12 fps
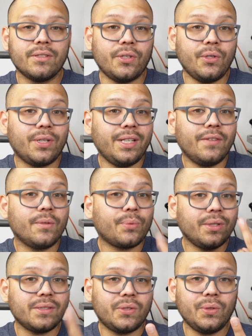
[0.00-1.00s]
So you can even
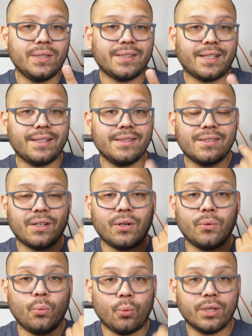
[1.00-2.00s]
print 2 designs
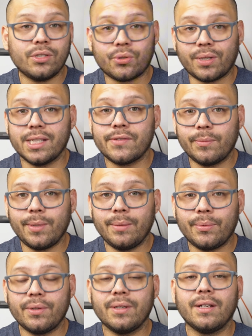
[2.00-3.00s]
on one transfer
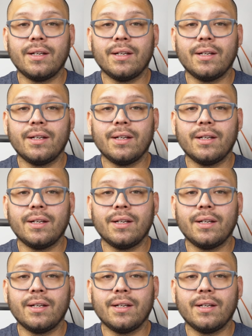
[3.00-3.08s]
paper,